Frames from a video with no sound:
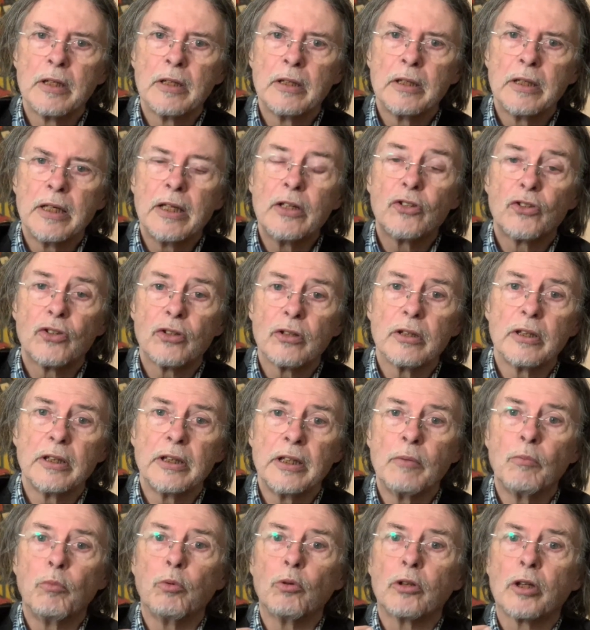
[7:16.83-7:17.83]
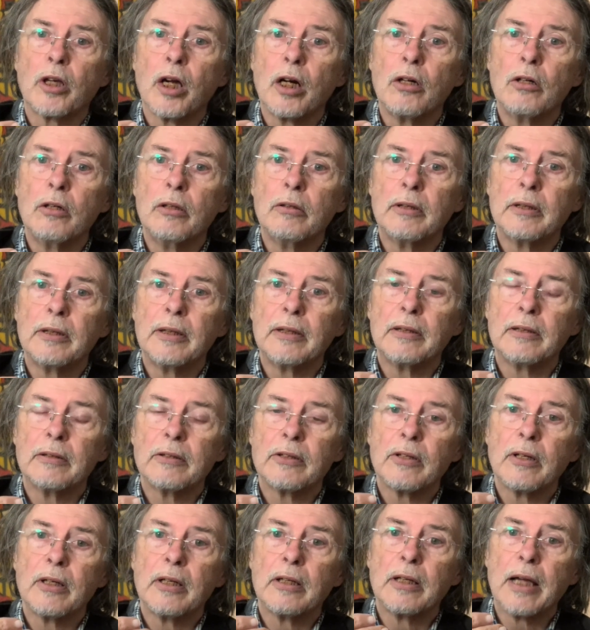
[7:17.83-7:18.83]
is it will go
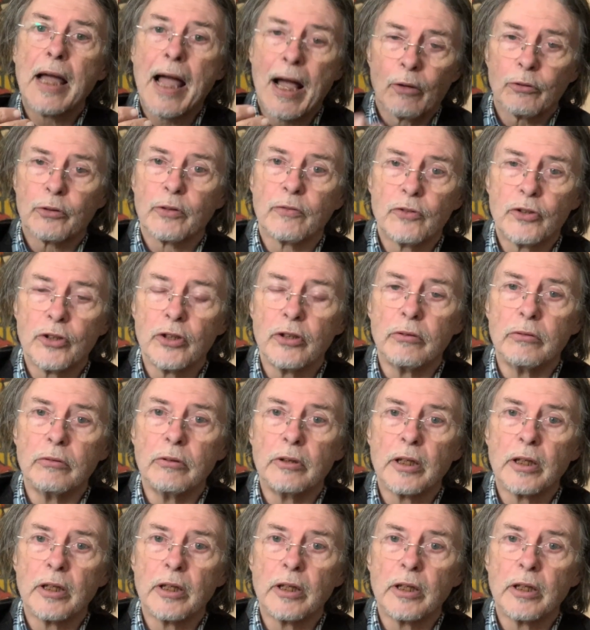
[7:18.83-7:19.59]
out of tune.